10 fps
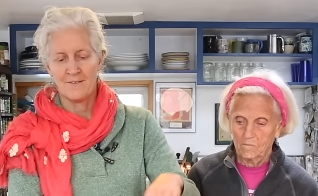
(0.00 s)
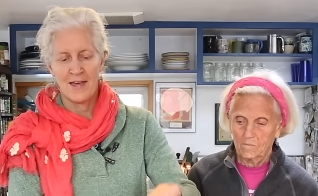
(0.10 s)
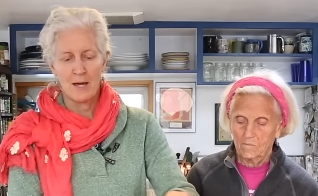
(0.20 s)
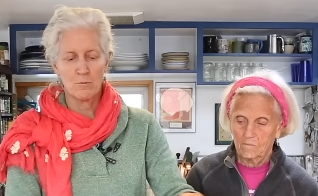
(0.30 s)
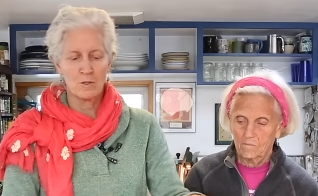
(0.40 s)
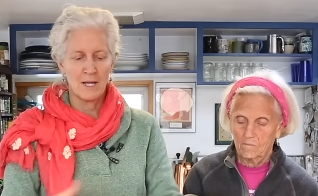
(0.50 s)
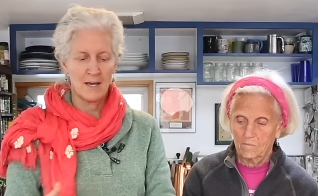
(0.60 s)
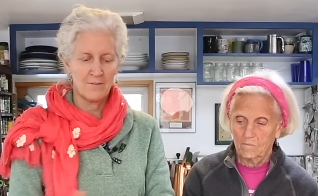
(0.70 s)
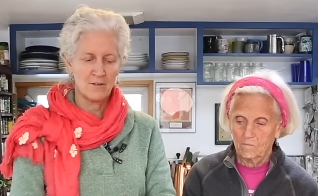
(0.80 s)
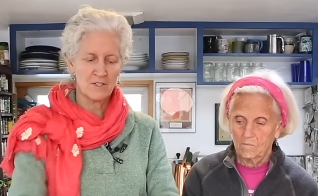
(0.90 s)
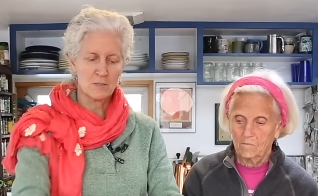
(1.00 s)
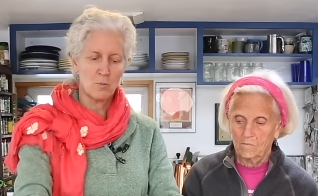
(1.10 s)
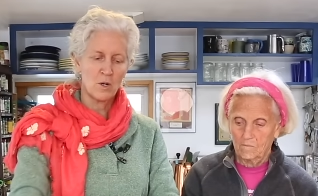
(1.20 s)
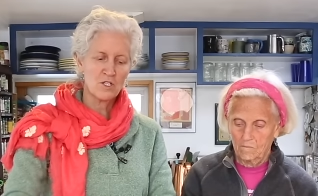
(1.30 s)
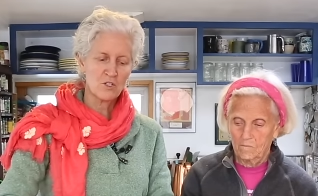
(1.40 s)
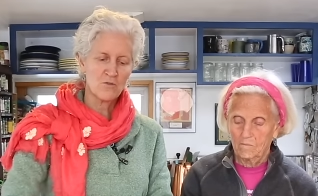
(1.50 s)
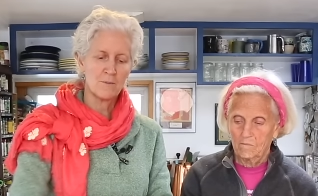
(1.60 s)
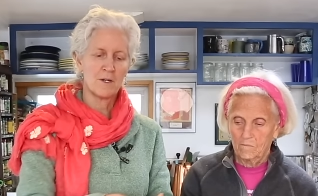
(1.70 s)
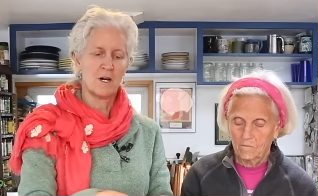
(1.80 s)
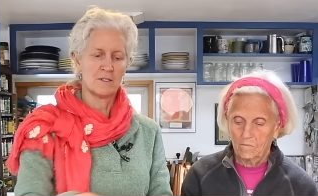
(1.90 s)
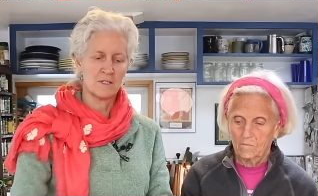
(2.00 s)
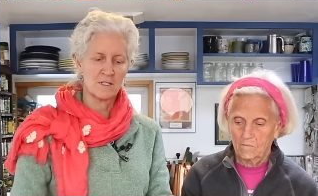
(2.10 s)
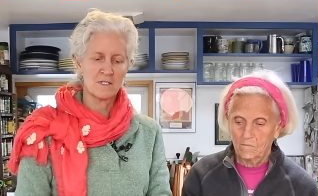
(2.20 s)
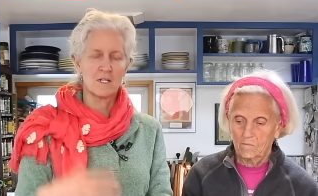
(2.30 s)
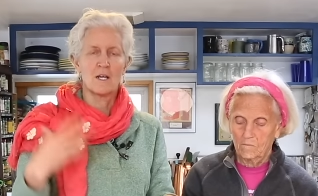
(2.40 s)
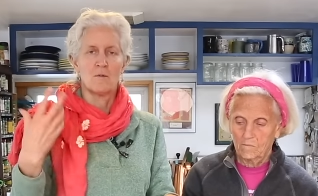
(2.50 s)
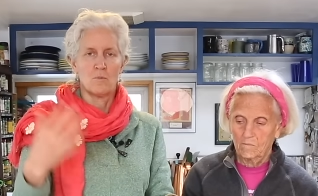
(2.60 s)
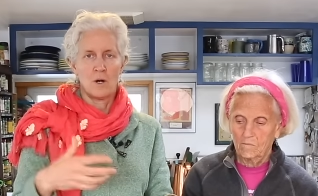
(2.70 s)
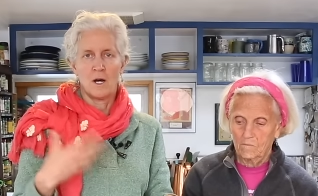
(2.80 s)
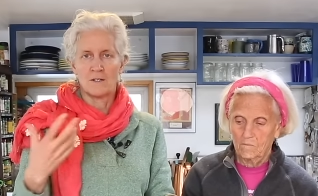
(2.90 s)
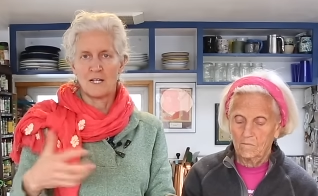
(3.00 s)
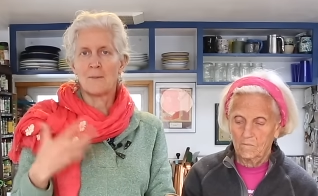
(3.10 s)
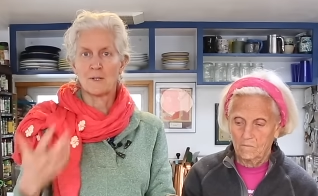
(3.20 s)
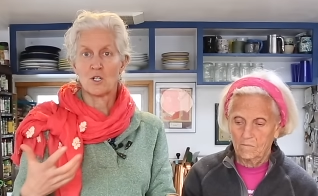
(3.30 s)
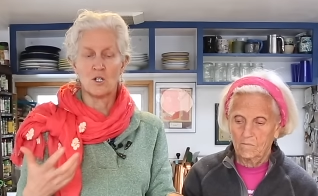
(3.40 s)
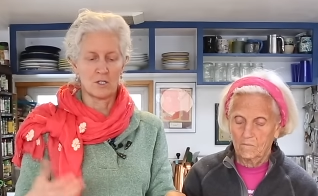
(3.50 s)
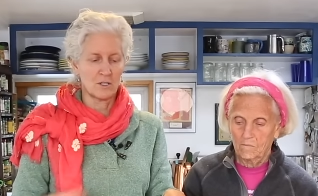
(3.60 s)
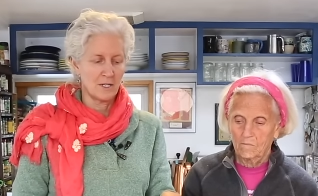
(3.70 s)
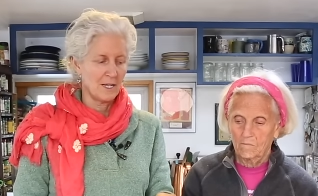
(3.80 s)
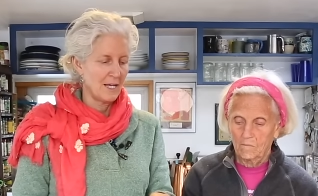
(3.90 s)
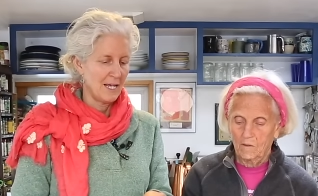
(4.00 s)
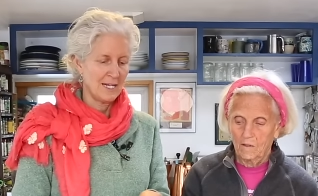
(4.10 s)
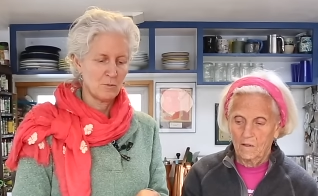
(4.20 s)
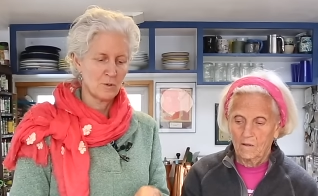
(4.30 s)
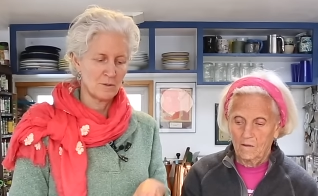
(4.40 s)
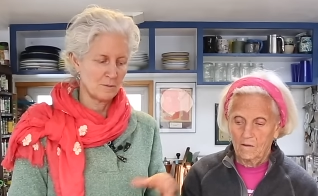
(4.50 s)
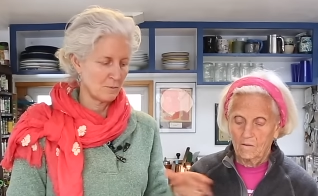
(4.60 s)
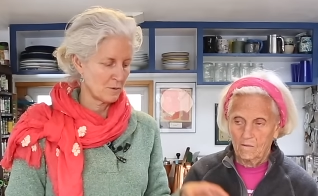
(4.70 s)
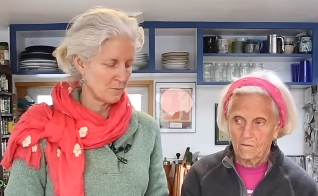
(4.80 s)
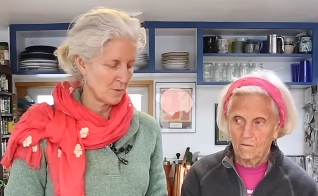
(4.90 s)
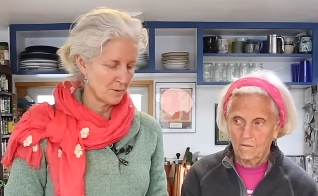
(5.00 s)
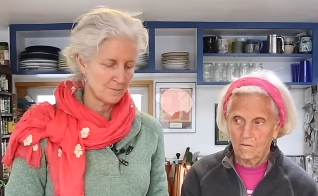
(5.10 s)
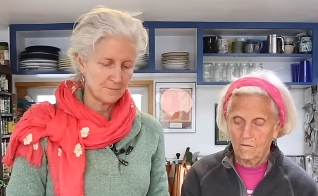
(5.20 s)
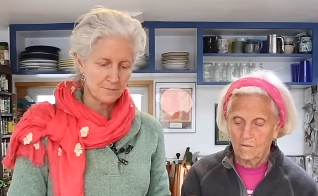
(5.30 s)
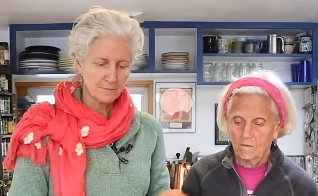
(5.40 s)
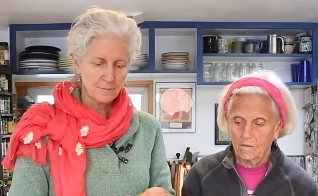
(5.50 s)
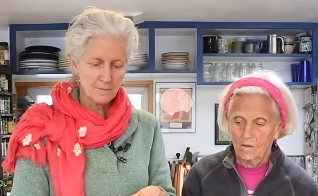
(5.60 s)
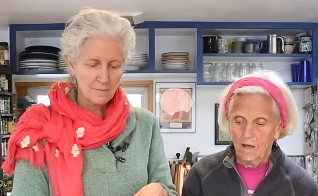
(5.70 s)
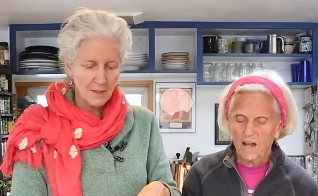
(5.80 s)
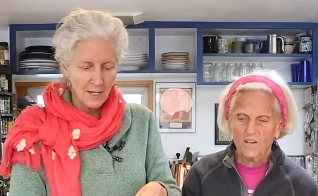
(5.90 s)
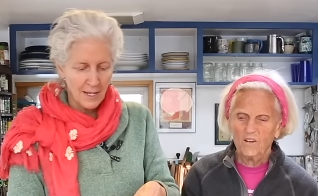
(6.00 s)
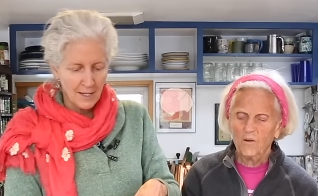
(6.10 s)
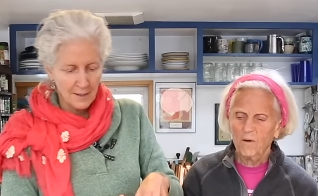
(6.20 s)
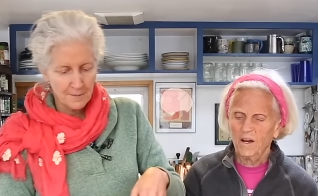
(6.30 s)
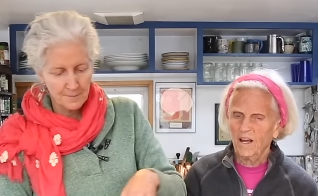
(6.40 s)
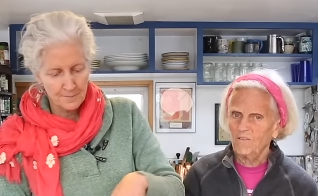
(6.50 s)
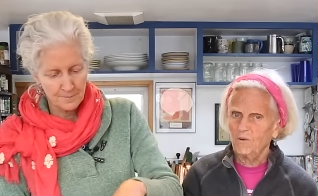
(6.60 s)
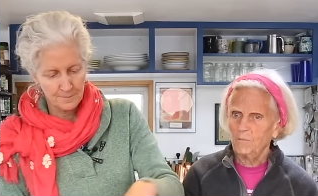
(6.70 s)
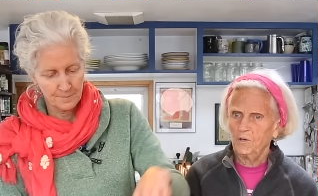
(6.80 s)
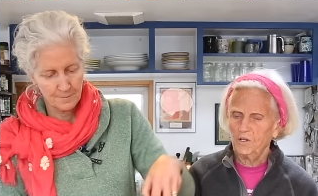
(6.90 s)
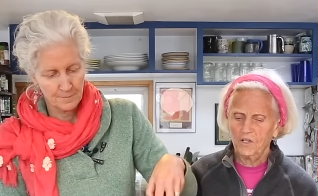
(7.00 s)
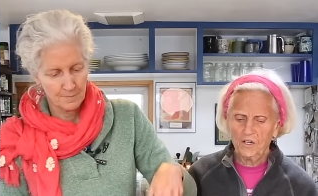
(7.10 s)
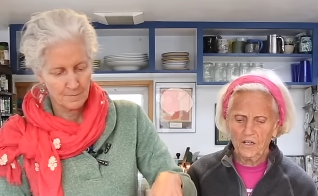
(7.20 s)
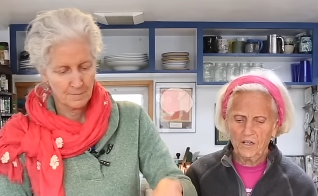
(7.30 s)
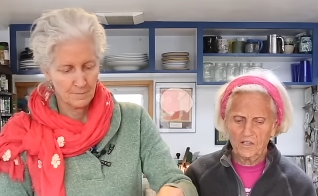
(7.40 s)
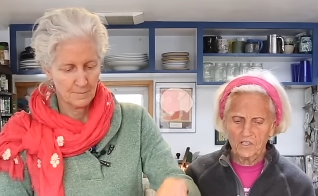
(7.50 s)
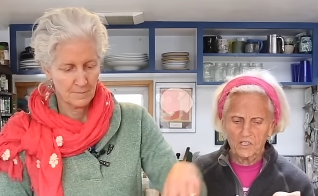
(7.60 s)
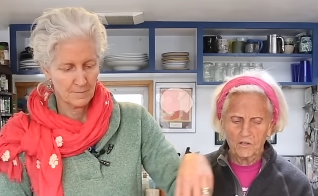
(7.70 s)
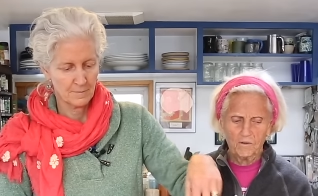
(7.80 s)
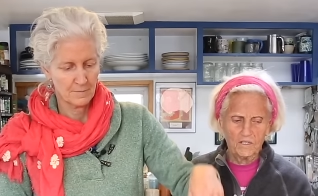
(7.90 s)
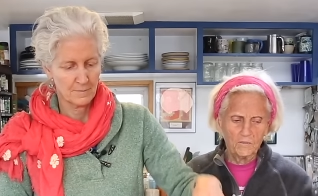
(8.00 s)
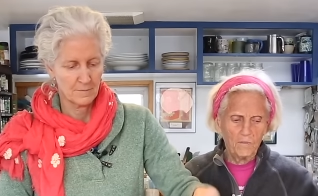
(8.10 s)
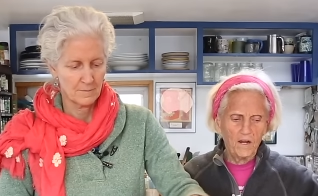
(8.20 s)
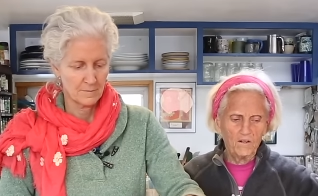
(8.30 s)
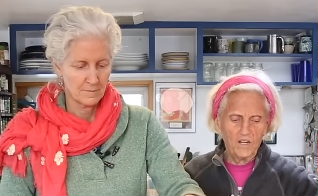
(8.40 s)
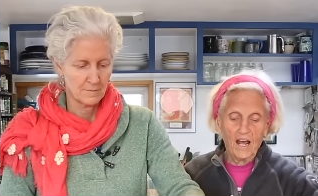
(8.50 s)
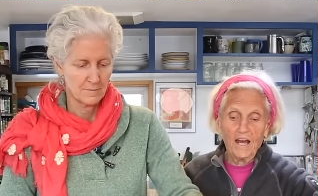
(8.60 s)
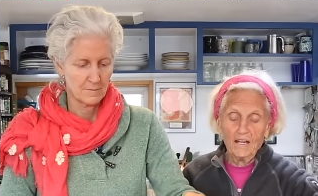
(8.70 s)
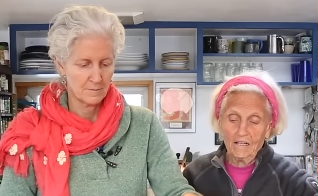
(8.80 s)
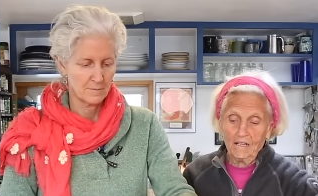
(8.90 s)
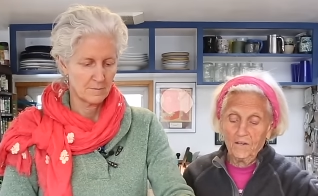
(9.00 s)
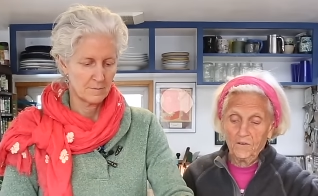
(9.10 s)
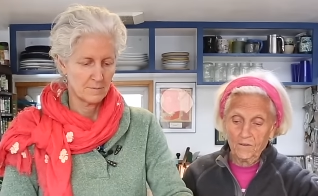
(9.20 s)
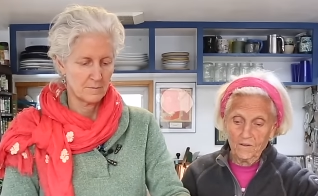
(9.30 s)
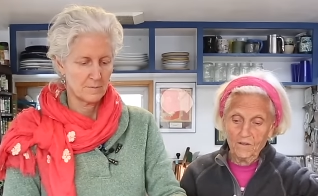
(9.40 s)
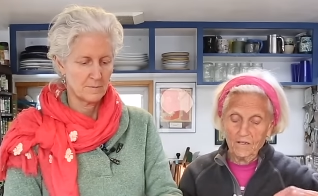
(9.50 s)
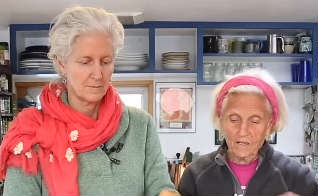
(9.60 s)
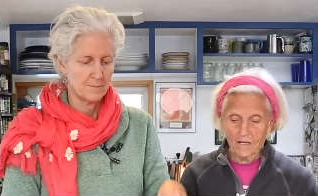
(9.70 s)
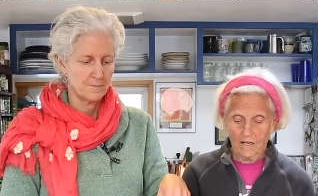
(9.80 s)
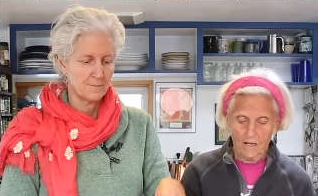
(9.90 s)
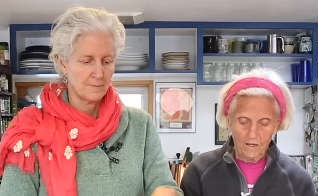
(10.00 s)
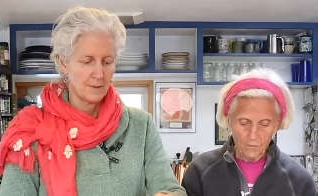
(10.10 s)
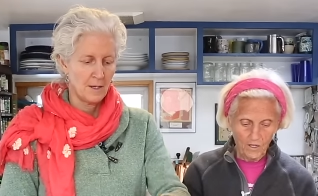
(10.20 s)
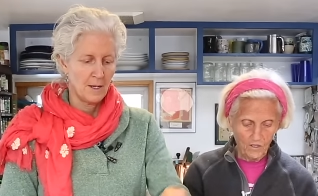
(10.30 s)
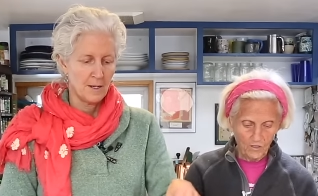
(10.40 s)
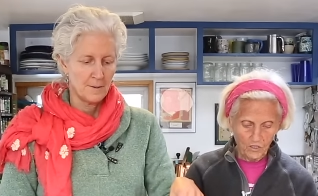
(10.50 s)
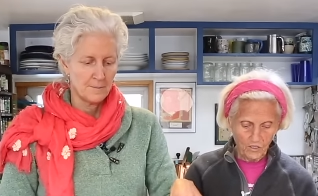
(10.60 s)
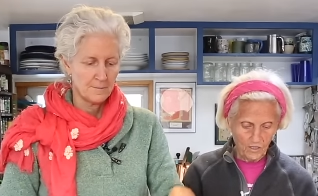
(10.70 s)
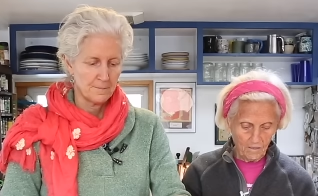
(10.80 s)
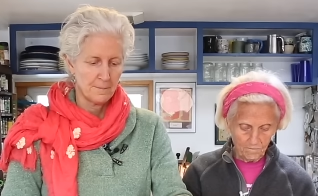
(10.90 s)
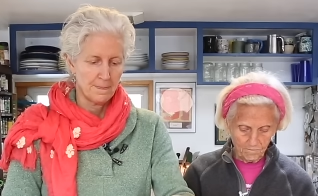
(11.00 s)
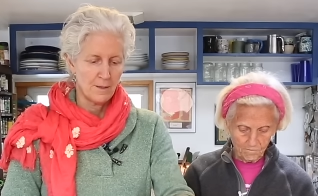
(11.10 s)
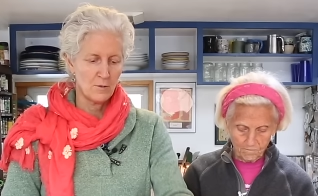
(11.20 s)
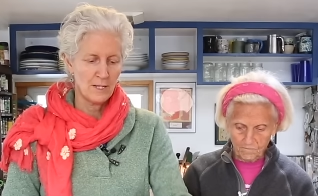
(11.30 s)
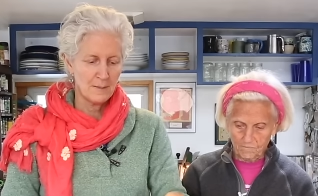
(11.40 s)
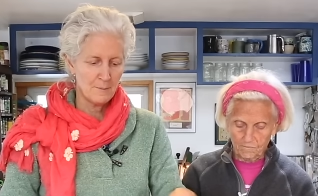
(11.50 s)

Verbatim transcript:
Speaker 1: that would have all this moisture from the onions uh, to help it cook, and it wouldn't it wouldn't burn.
Speaker 2: And you don't want to ever burn garlic, so it's better to add it later in your cooking.
Speaker 1: Okay, and